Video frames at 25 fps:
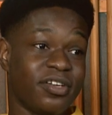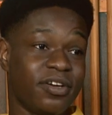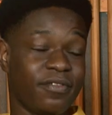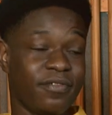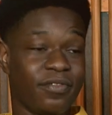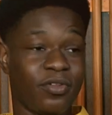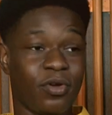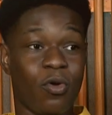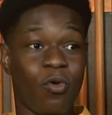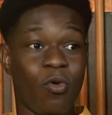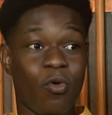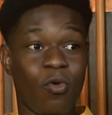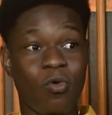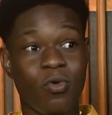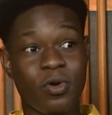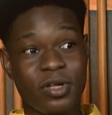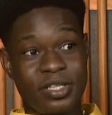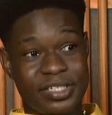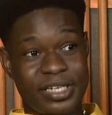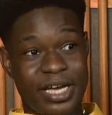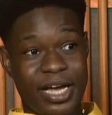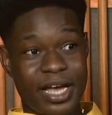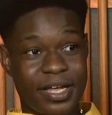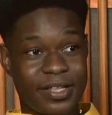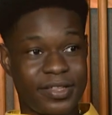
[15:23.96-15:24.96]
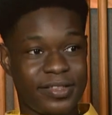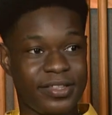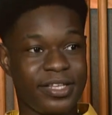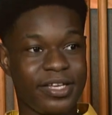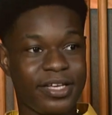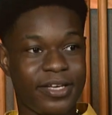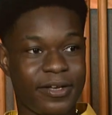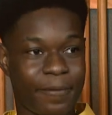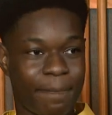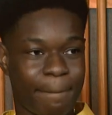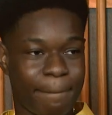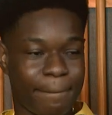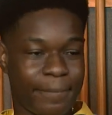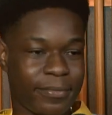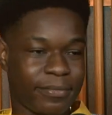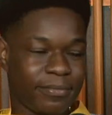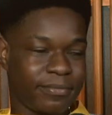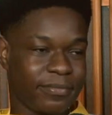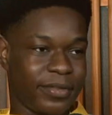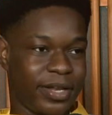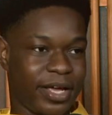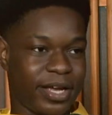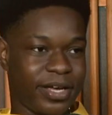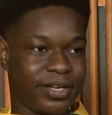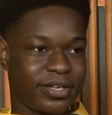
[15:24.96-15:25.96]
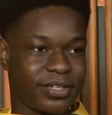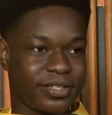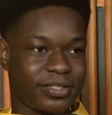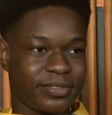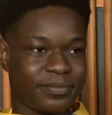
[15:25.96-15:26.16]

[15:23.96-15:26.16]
of the whole entire thing. Like